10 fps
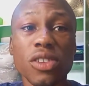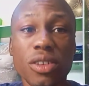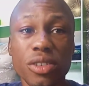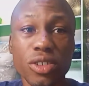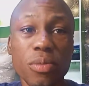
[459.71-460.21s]

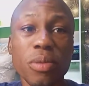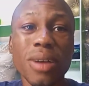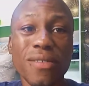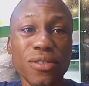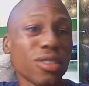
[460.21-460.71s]
security upon
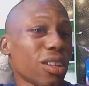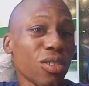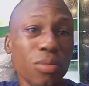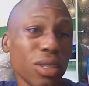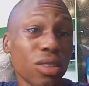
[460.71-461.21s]
my phone, and
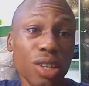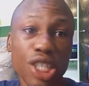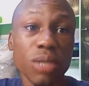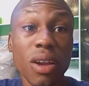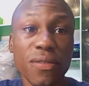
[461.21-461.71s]
nobody
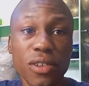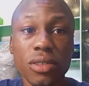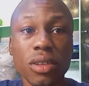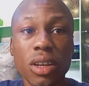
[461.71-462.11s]
touches my phone.